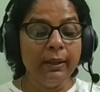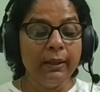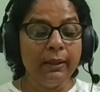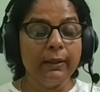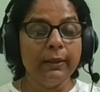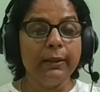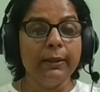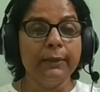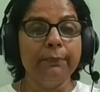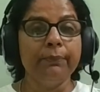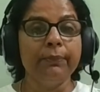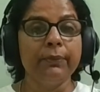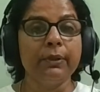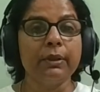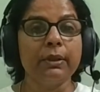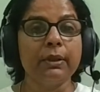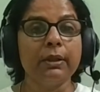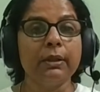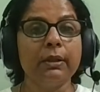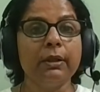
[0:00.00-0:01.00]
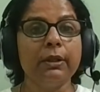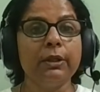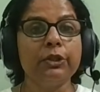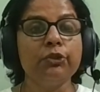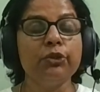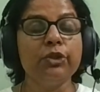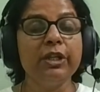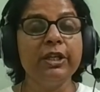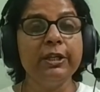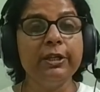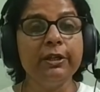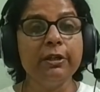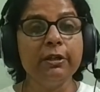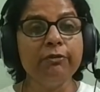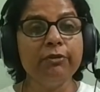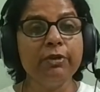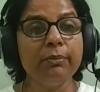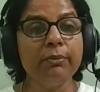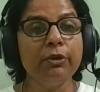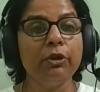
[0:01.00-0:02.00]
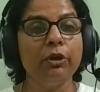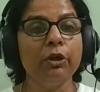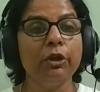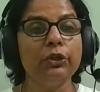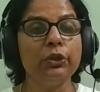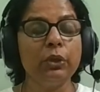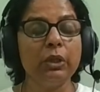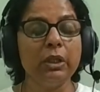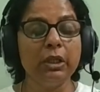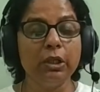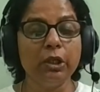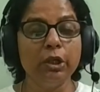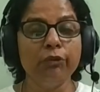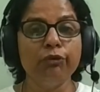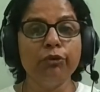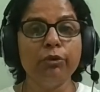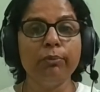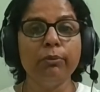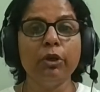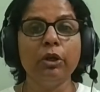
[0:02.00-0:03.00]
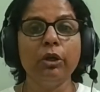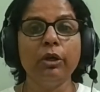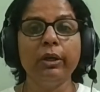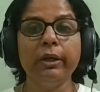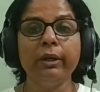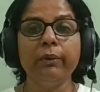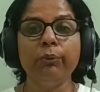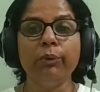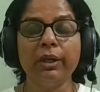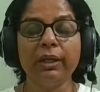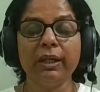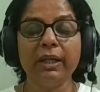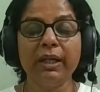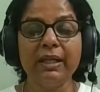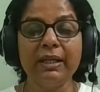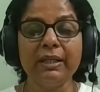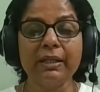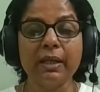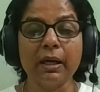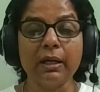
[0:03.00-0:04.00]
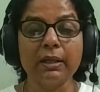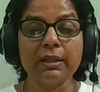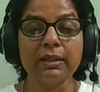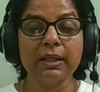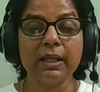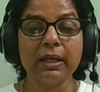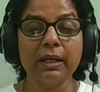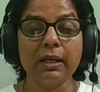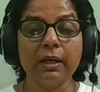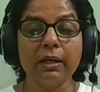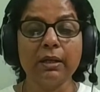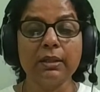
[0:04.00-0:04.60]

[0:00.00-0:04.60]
um, uh, to hear from god to learn from god and what he's asking